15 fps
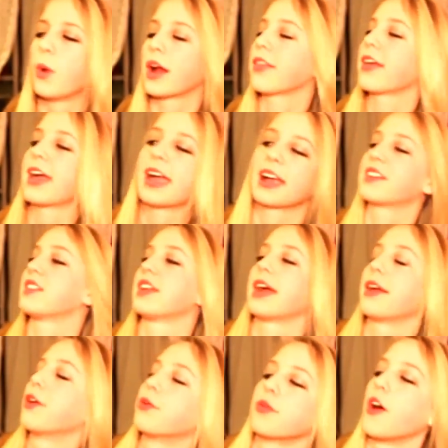where the heck did
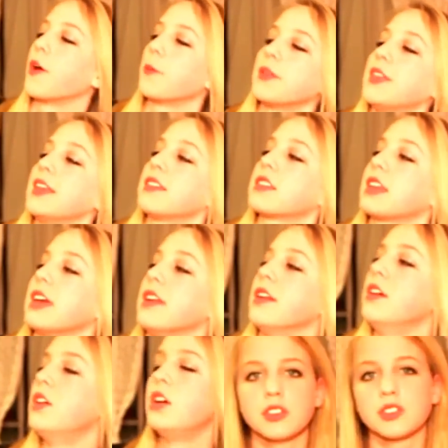I go wrong with this kid?
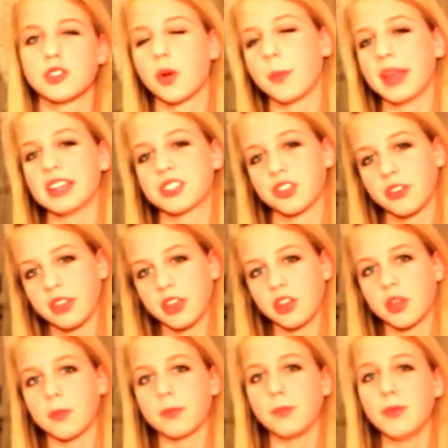So make sure that you
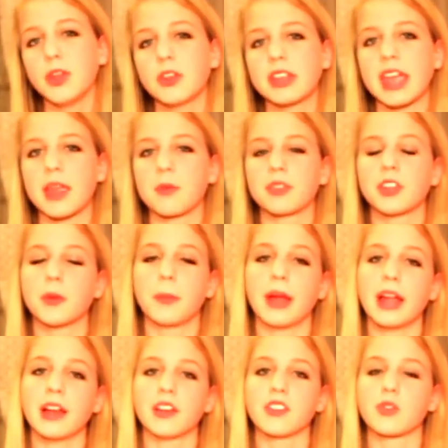communicate with your
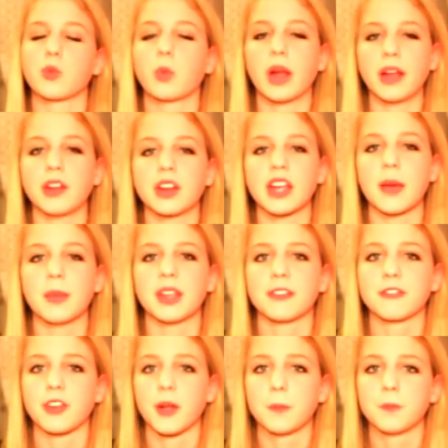parents where you're coming
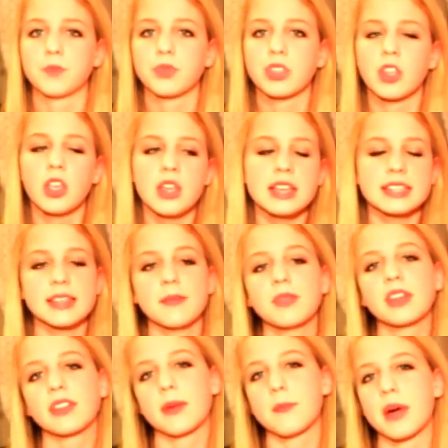from.
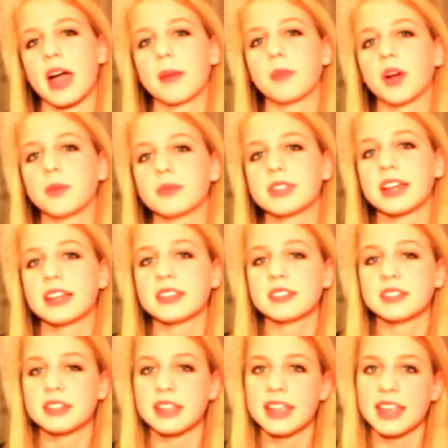Something that my mom
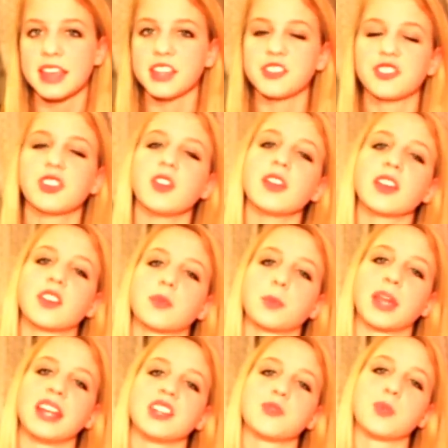does is she'll
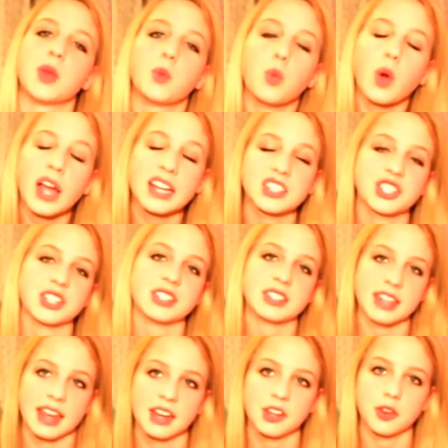explain to me why she's
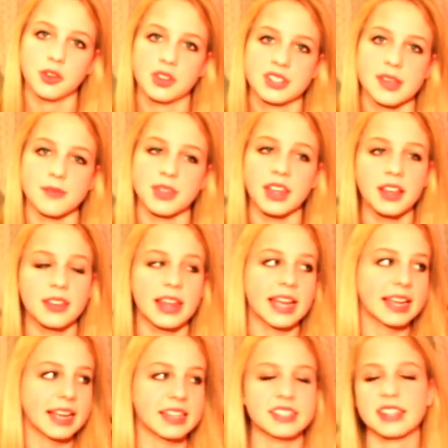saying no to something.
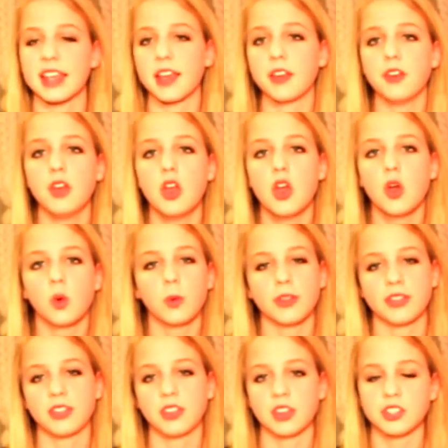Like I said
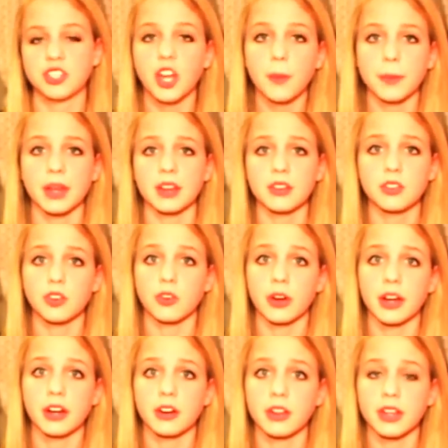with the shopping
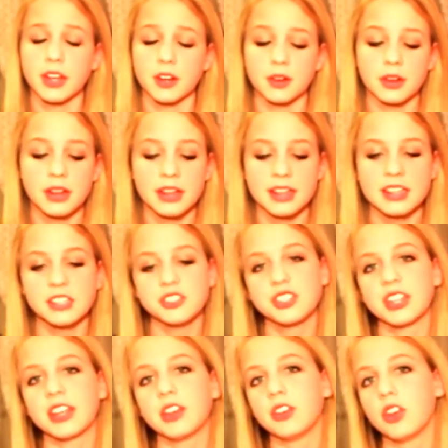story earlier,
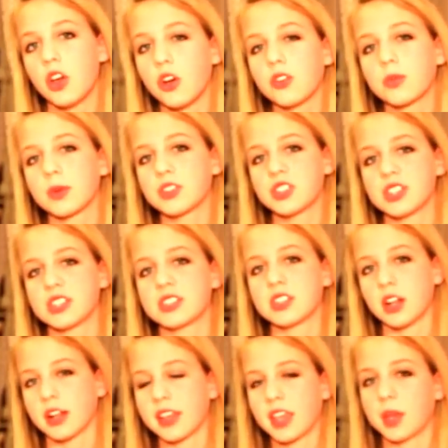she knows what she's
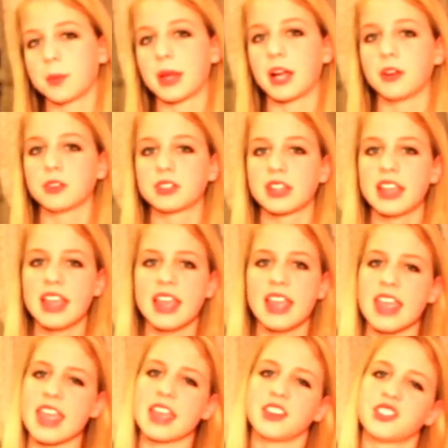talking about,
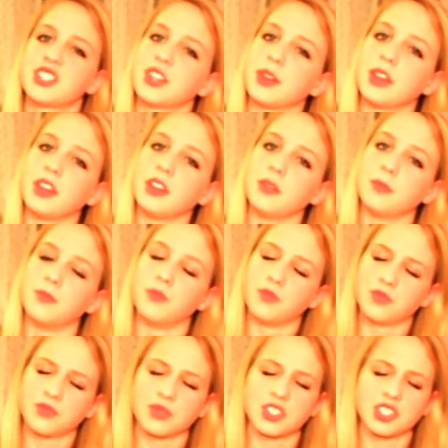and she
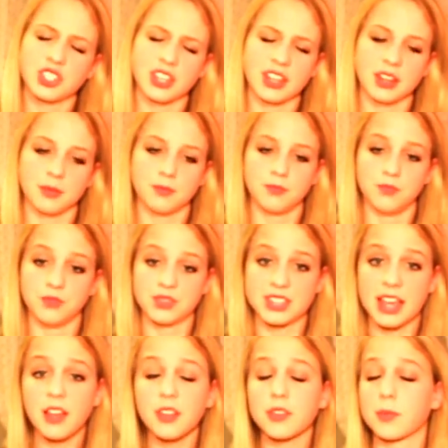
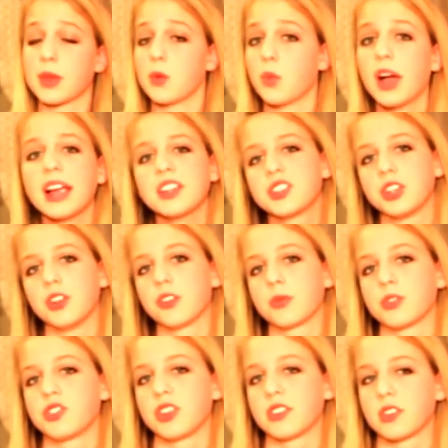tells me why she knows
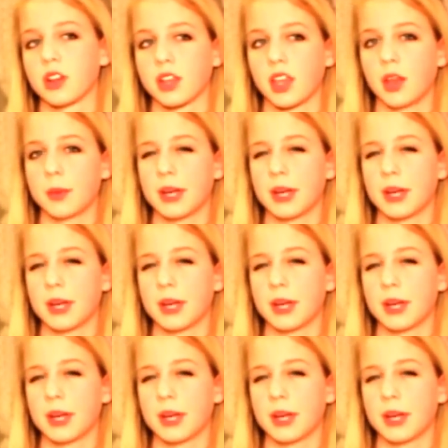what she's talking